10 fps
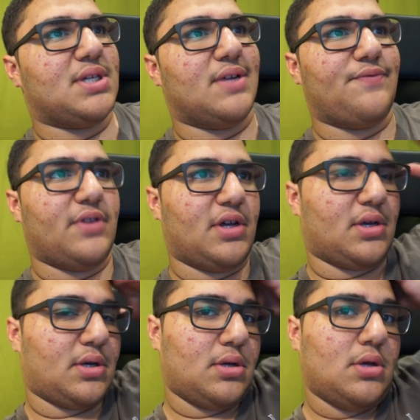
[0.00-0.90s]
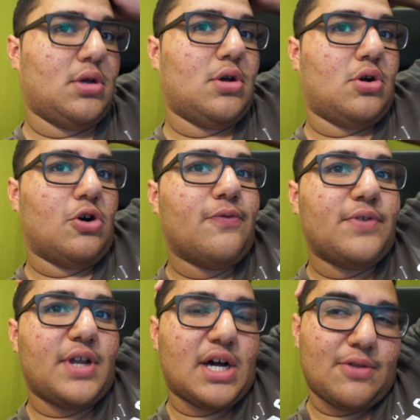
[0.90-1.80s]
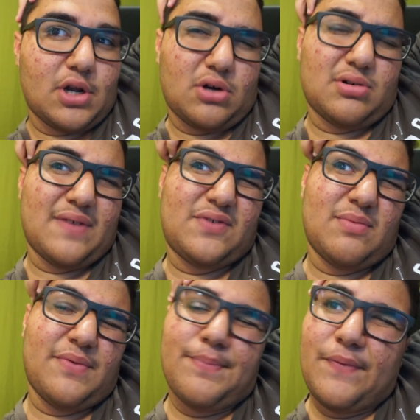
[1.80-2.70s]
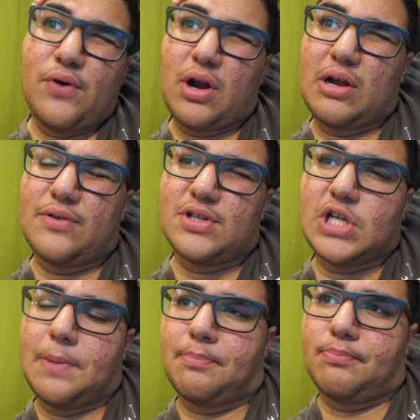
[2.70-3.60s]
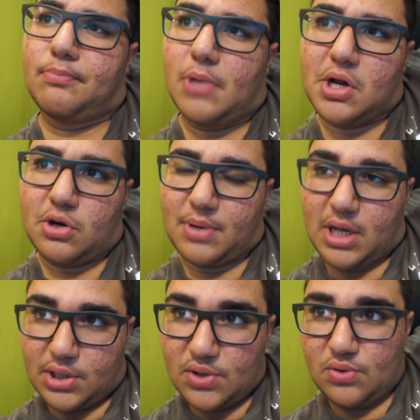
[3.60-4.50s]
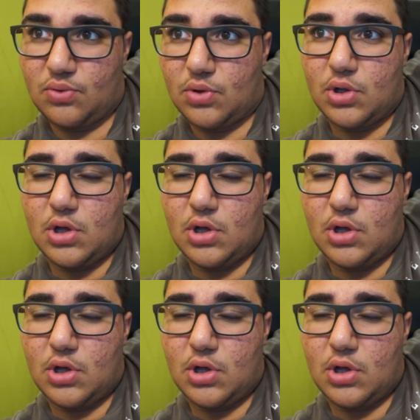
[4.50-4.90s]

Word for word: And if, like, hopefully now that I go, after before I go to the gym, I don't know what I'm going to do.